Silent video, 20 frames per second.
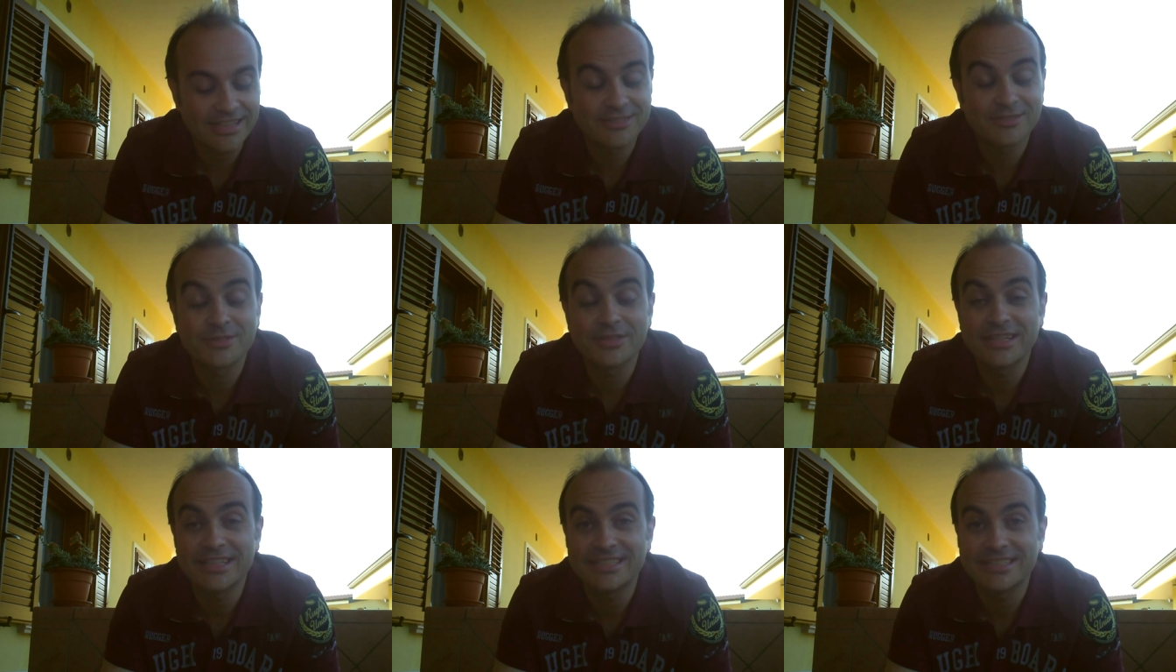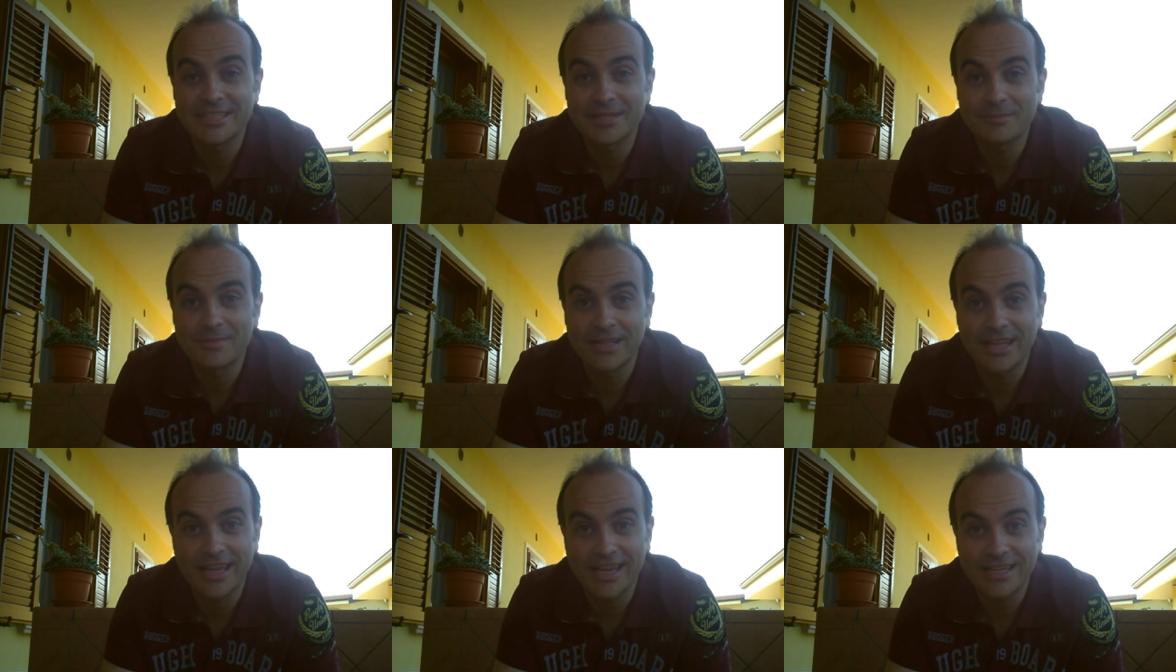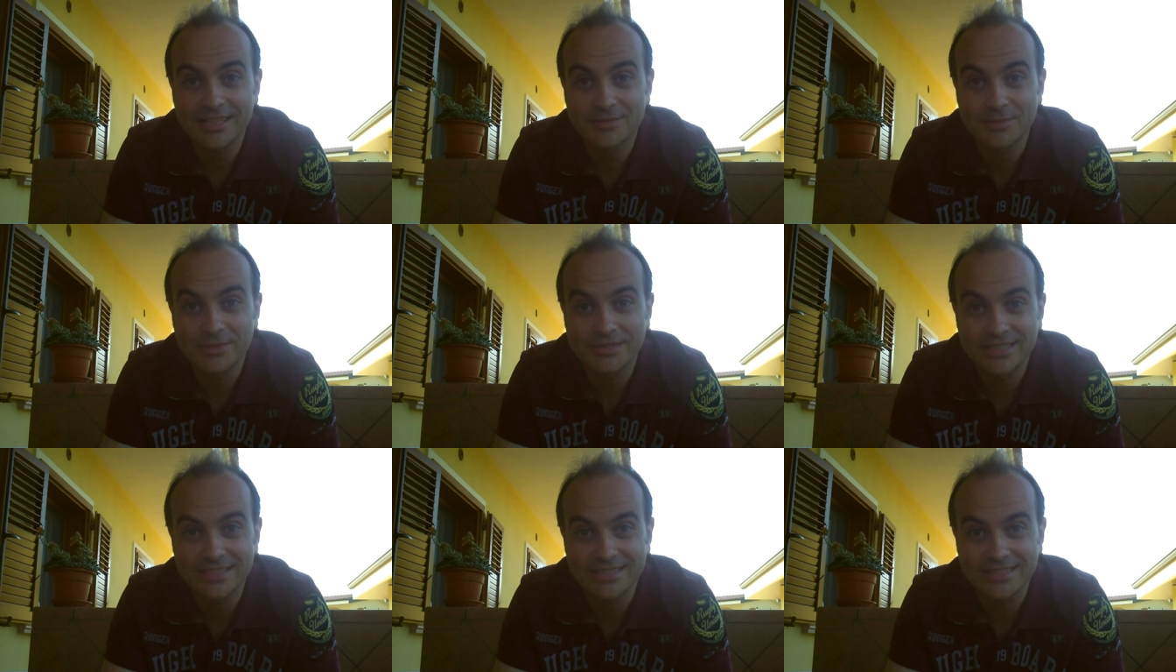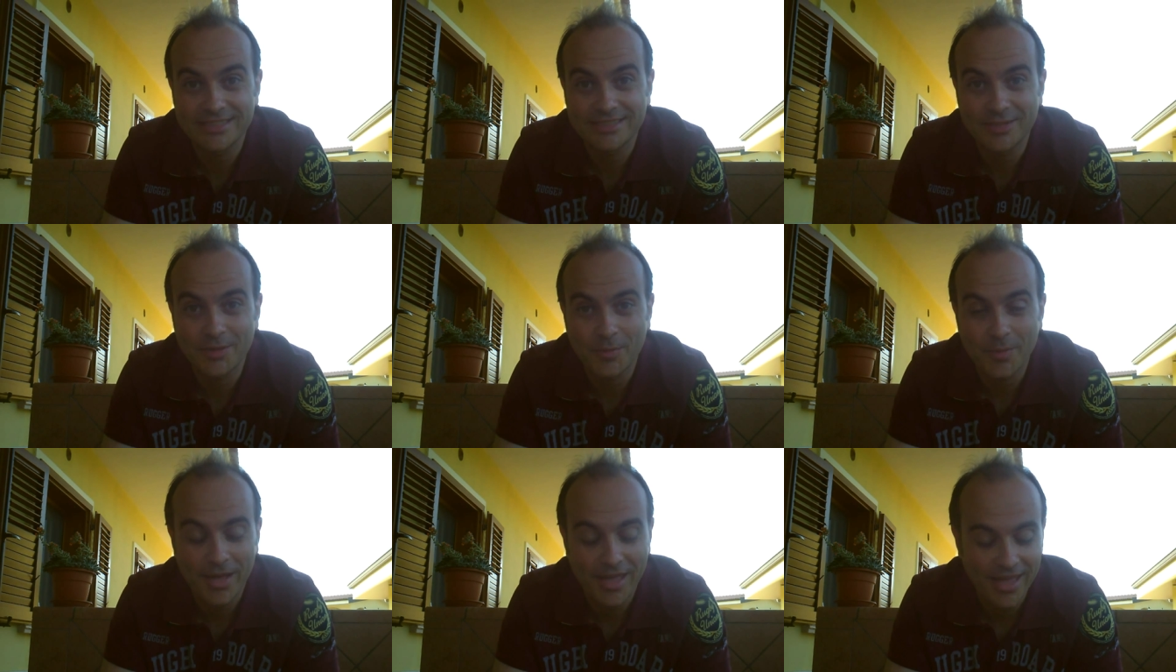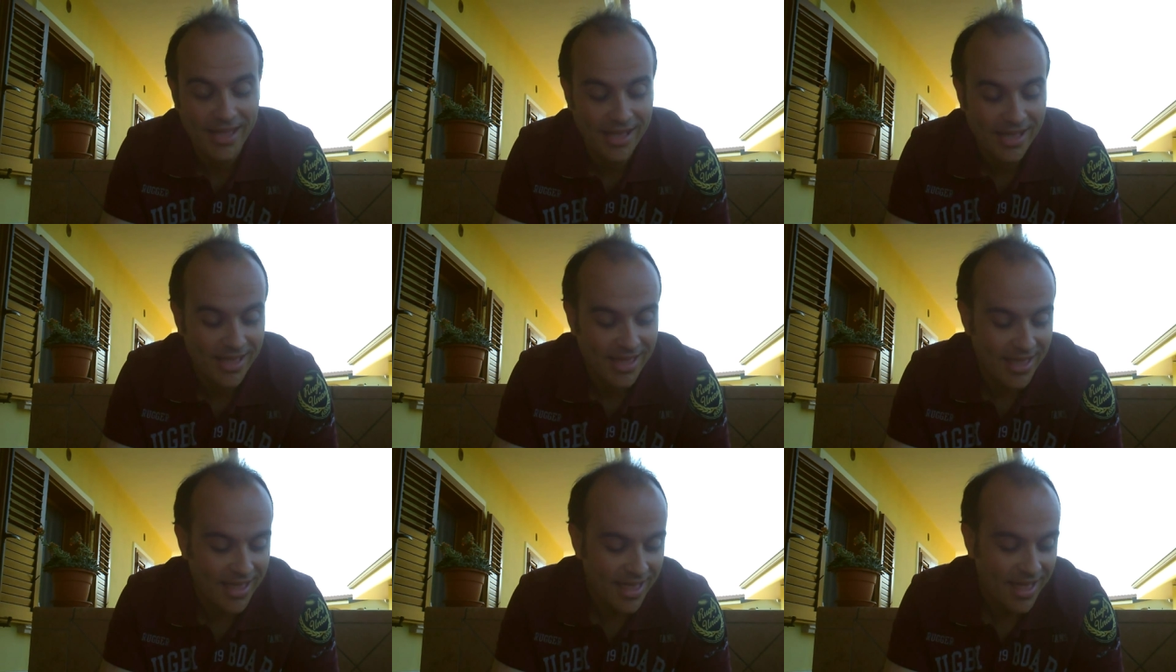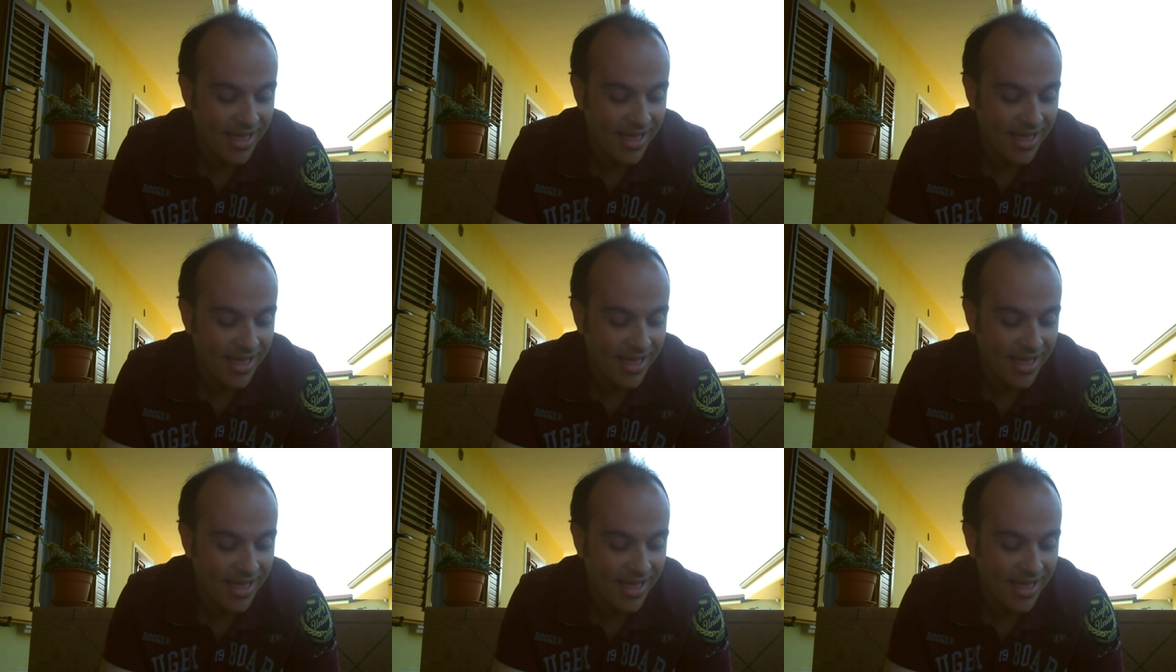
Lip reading: in a touristic place which is Tropea.